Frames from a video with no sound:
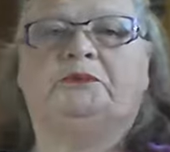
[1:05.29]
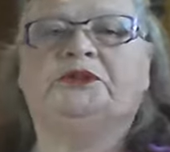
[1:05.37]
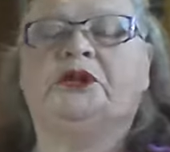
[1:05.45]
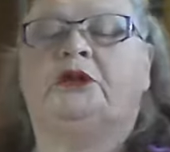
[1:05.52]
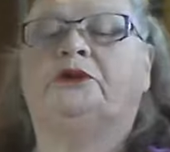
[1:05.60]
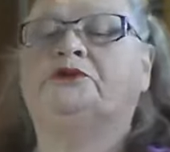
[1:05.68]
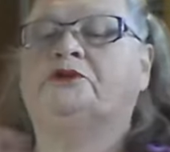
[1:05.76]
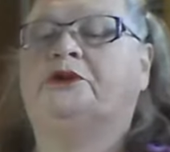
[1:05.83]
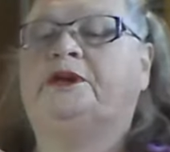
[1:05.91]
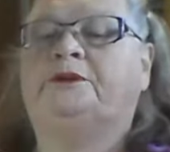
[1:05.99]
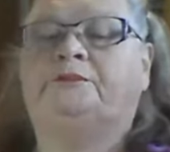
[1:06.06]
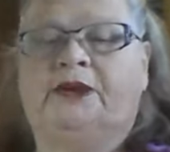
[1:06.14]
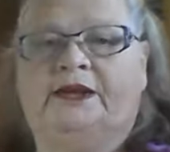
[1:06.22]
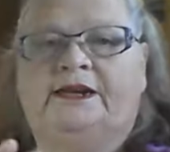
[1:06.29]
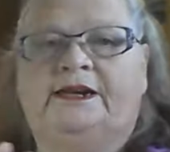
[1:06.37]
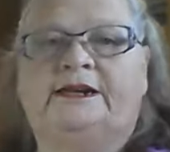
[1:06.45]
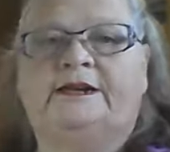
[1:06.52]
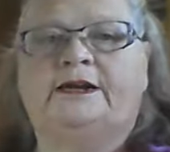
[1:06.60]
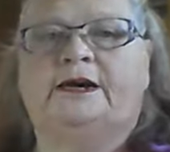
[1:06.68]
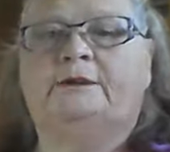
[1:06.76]
the Dollar Tree, had painted
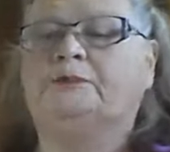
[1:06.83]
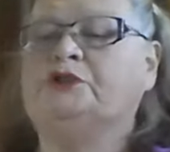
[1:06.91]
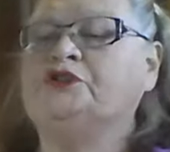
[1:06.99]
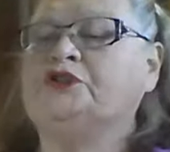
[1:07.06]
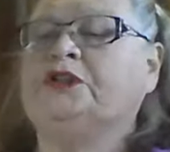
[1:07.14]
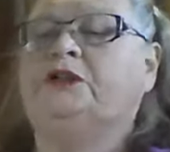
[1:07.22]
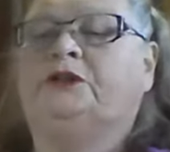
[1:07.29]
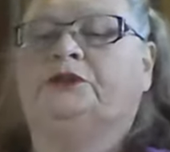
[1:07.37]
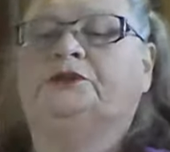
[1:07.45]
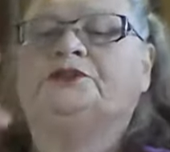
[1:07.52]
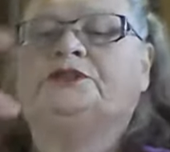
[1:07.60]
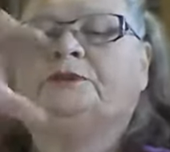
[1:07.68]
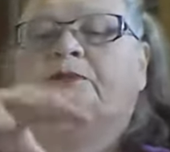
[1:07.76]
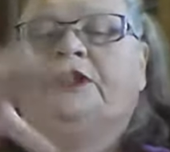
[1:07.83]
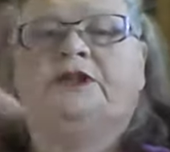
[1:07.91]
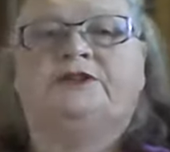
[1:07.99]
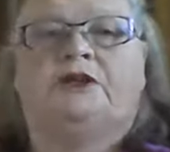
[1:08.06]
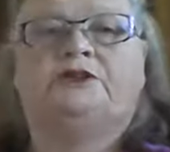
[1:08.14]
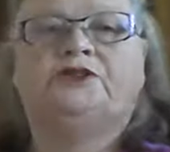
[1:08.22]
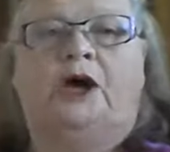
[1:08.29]
it up, and she'd glued some
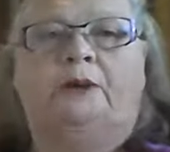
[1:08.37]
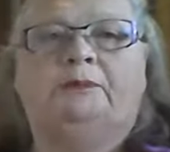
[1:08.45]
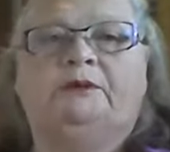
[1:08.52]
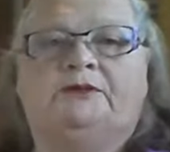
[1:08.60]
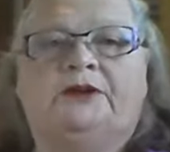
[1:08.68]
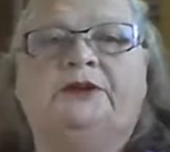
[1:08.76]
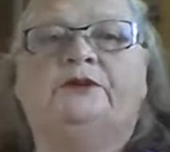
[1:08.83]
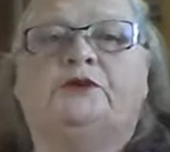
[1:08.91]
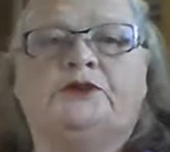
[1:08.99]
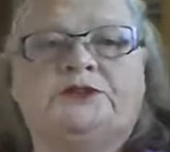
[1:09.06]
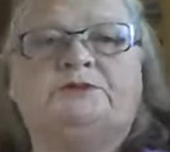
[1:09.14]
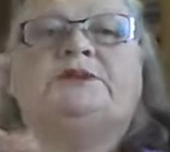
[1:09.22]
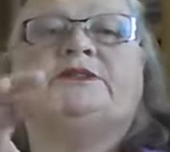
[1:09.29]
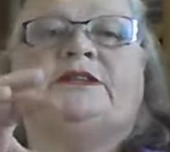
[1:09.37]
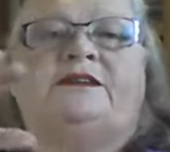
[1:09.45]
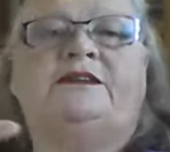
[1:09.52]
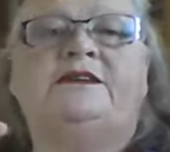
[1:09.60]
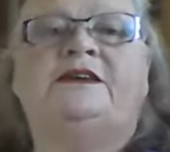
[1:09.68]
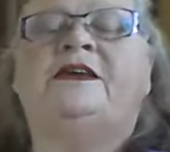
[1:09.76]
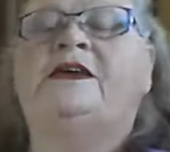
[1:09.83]
things on top of it,
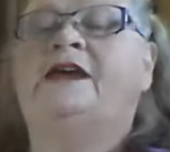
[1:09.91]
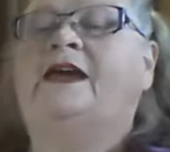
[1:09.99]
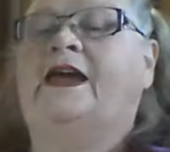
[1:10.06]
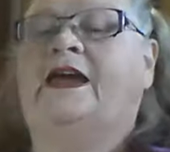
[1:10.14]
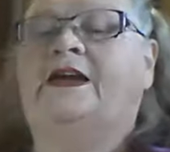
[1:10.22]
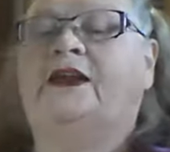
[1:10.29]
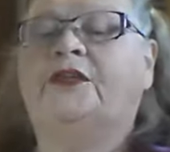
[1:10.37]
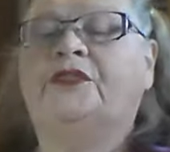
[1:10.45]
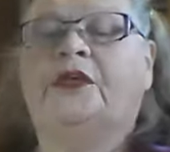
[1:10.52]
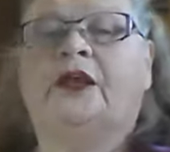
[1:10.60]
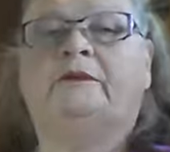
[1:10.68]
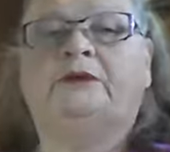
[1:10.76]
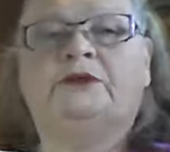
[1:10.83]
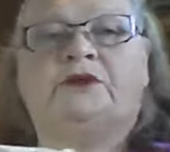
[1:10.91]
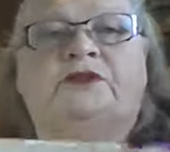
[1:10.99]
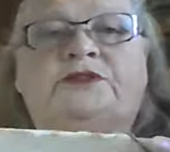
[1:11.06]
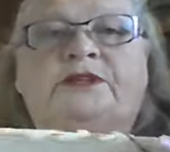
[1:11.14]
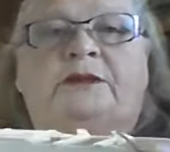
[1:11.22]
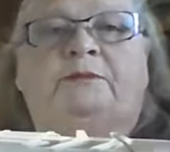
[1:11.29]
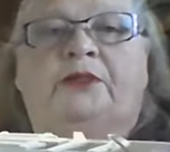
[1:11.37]
Christmassy. And I thought I would do the
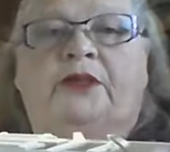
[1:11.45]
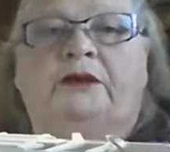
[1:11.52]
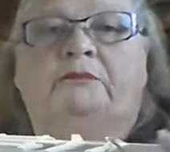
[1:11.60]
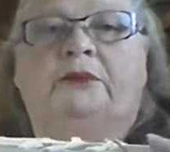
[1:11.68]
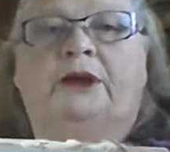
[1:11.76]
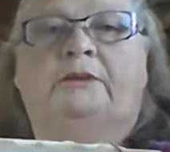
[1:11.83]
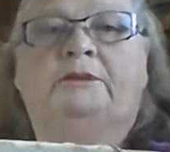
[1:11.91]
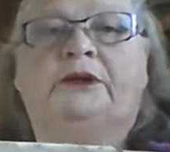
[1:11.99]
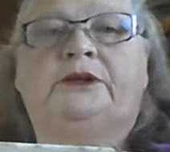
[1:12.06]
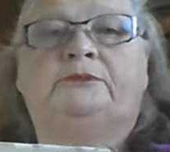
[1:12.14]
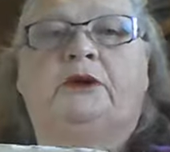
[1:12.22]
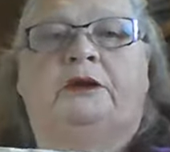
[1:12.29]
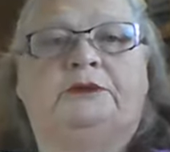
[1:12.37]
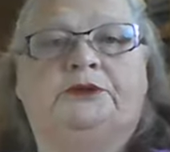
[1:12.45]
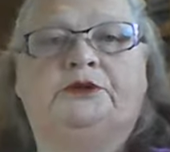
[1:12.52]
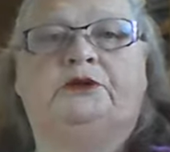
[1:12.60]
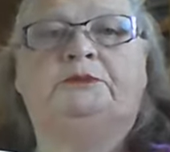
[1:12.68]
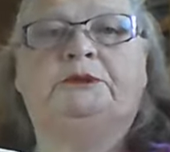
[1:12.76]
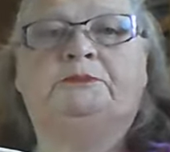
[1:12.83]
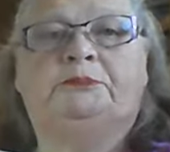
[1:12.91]
same thing, but I'm going to probably do
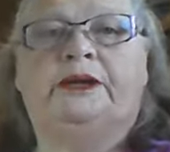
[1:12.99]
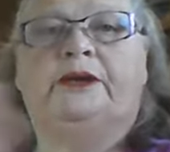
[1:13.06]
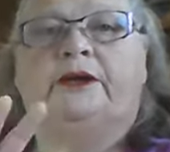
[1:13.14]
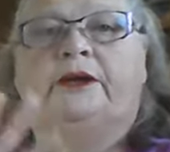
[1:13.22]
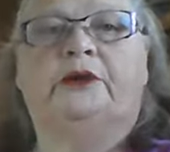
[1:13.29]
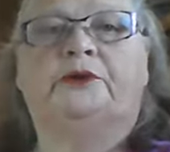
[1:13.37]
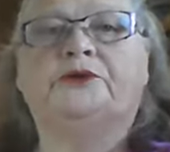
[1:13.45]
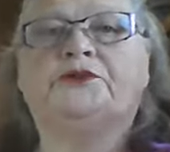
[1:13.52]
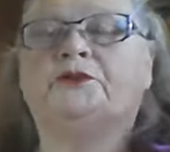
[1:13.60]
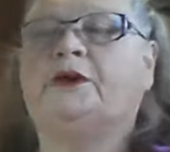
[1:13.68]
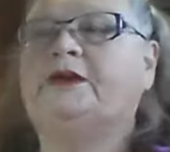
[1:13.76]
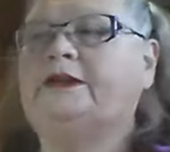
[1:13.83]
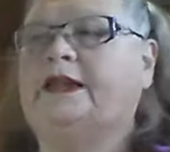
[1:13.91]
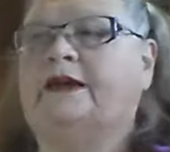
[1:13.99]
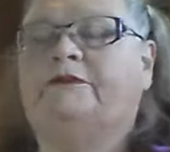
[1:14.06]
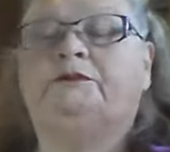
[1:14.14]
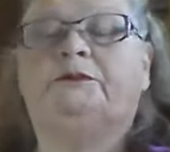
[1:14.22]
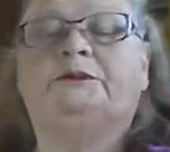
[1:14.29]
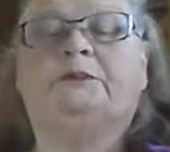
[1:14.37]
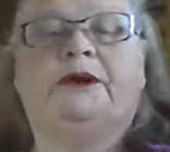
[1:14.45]
them in pink color so I can have
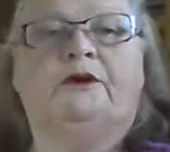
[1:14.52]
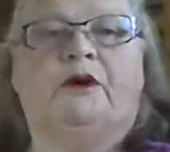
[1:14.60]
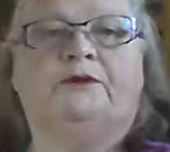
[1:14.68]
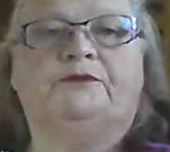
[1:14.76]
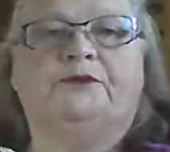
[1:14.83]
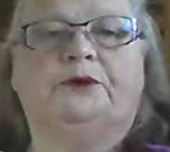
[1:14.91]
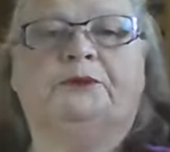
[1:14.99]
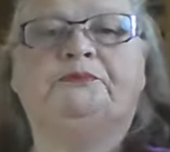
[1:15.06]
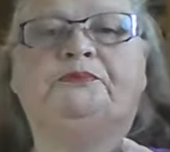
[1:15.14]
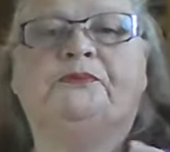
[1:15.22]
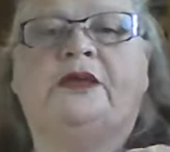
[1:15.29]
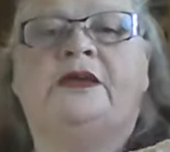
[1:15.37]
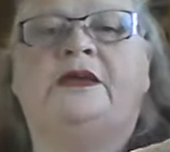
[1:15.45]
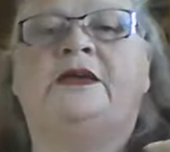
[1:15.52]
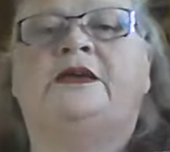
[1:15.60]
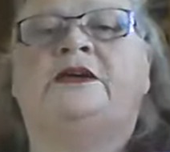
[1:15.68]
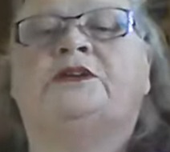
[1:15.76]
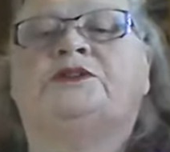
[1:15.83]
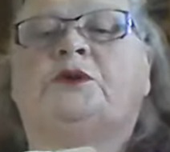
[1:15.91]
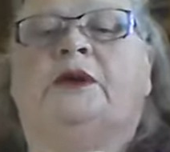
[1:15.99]
them in my craft room.
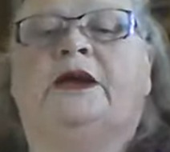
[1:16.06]
So I